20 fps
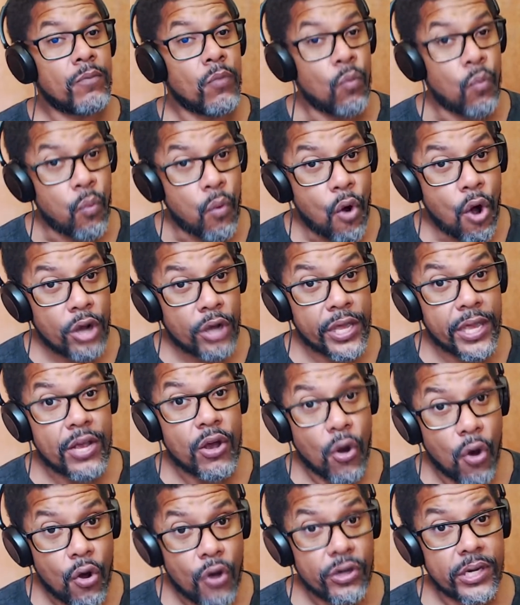walking
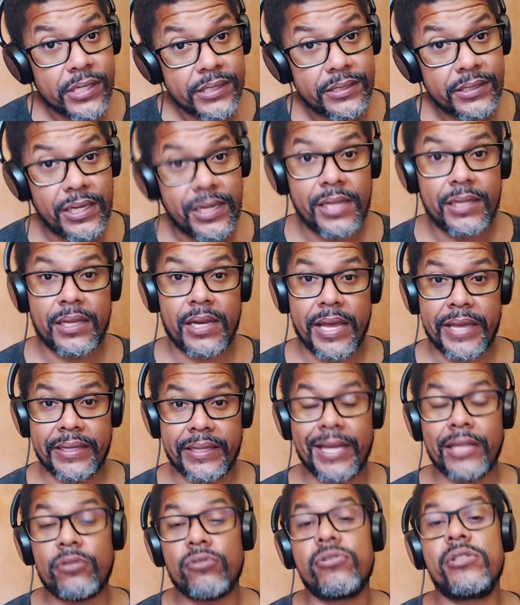on a street like
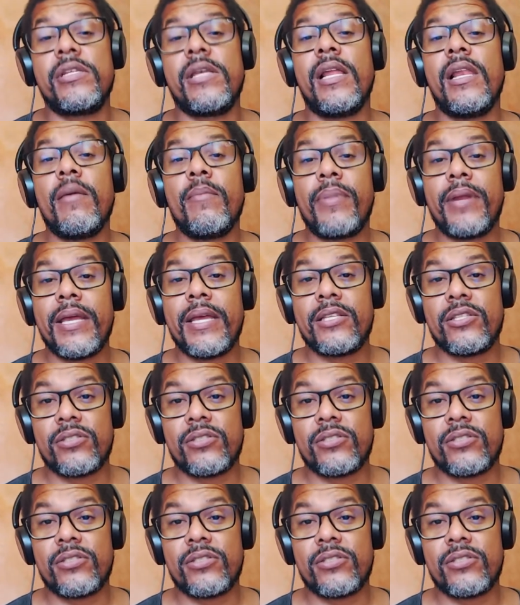that to celebrate